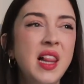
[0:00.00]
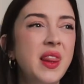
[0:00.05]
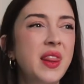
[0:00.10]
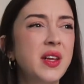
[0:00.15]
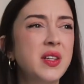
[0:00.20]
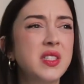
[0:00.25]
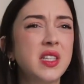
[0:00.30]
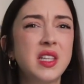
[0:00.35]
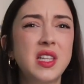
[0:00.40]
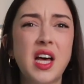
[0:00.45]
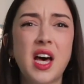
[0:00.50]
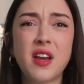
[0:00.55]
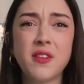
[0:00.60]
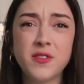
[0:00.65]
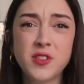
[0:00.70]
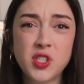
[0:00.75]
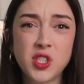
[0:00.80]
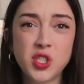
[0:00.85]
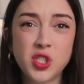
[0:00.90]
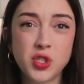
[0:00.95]
there's a lot
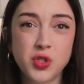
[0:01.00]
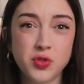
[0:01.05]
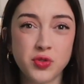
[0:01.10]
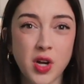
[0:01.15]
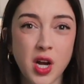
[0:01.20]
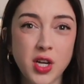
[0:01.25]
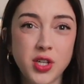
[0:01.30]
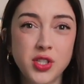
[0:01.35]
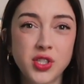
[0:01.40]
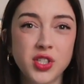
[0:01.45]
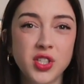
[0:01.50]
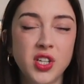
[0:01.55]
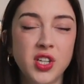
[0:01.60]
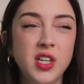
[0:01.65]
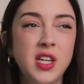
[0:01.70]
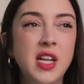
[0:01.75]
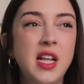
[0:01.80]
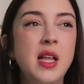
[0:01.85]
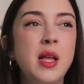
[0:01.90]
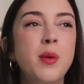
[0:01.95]
of
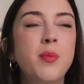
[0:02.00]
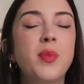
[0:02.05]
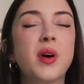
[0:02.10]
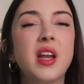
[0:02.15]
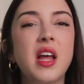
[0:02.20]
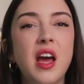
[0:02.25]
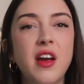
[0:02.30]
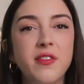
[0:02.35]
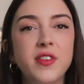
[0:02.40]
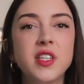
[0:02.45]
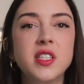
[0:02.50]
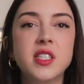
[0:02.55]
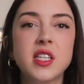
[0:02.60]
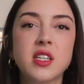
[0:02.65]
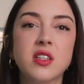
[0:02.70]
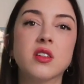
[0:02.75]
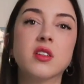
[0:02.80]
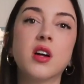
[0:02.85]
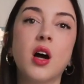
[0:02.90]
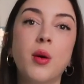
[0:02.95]
structure, but every
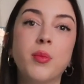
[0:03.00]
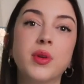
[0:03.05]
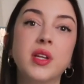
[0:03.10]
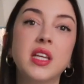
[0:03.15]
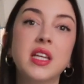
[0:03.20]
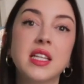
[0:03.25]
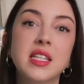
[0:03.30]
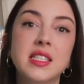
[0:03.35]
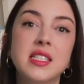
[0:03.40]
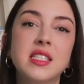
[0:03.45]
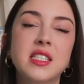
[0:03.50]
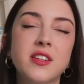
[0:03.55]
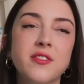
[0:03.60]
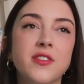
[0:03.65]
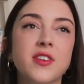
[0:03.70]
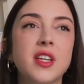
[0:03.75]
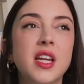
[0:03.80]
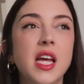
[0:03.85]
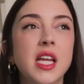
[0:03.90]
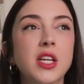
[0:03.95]
single company is
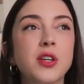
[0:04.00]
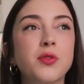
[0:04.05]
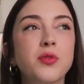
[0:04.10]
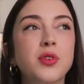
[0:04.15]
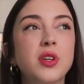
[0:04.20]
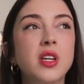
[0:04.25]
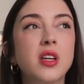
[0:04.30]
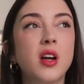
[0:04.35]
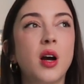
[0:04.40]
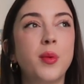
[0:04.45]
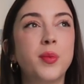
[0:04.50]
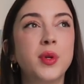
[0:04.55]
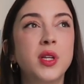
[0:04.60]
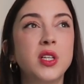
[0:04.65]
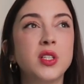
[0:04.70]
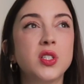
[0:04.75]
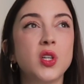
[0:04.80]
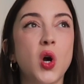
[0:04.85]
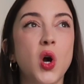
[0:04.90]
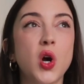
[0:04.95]
different, and Korean
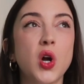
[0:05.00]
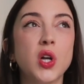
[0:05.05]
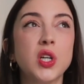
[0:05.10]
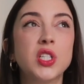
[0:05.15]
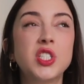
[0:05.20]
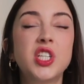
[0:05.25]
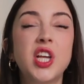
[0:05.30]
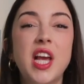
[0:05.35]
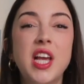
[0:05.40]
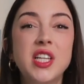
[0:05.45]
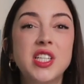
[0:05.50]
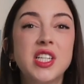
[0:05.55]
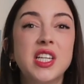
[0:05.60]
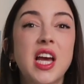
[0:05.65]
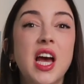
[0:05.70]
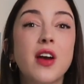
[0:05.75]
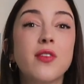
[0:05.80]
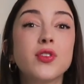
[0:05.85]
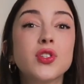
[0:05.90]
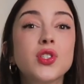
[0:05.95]
companies are
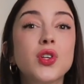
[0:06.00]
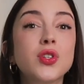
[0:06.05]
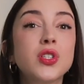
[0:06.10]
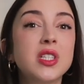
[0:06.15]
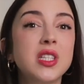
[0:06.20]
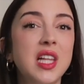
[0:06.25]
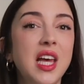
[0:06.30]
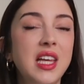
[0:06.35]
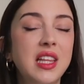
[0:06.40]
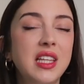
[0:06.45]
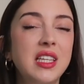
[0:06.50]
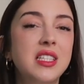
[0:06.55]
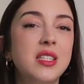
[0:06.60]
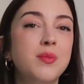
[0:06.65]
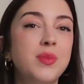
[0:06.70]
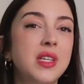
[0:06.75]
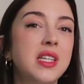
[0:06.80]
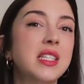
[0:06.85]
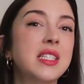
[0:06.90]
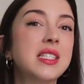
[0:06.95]
changing ever so slightly
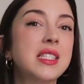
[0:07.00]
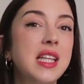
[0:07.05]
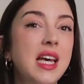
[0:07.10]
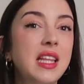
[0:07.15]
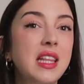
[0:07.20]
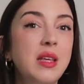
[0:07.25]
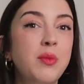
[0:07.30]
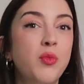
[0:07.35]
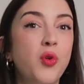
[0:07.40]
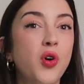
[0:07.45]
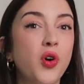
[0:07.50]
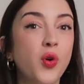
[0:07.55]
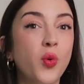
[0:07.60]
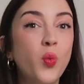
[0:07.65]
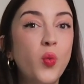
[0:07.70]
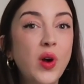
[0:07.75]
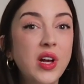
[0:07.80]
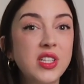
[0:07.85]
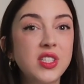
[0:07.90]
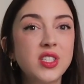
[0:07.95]
to be slightly more
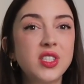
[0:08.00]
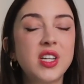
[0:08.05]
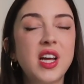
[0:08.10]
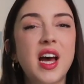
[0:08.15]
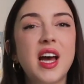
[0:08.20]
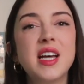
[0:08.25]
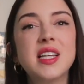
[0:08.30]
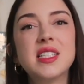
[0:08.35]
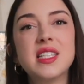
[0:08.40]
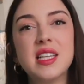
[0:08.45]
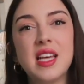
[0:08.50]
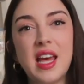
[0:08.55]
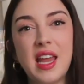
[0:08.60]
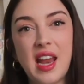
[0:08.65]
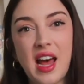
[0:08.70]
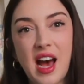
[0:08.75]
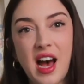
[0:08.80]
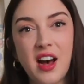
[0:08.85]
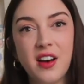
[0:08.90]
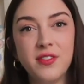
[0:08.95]
westernized
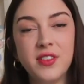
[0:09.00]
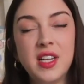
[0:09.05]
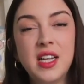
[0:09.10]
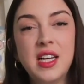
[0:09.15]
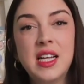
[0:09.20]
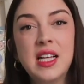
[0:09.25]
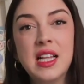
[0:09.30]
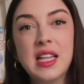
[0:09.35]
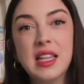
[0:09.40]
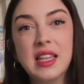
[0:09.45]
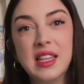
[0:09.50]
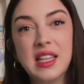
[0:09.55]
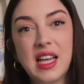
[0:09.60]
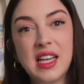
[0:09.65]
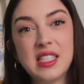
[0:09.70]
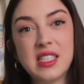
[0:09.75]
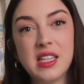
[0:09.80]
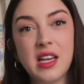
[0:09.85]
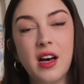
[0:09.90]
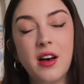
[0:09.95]
and have
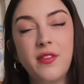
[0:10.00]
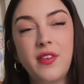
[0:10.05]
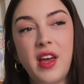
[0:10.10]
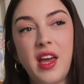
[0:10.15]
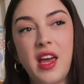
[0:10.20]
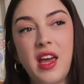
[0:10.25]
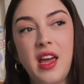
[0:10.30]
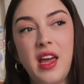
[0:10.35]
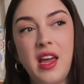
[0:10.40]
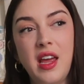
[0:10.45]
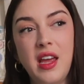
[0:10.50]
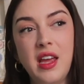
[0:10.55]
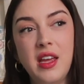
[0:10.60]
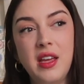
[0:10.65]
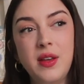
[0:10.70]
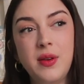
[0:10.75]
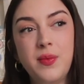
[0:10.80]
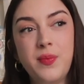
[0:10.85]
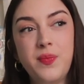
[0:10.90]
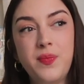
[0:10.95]
less of a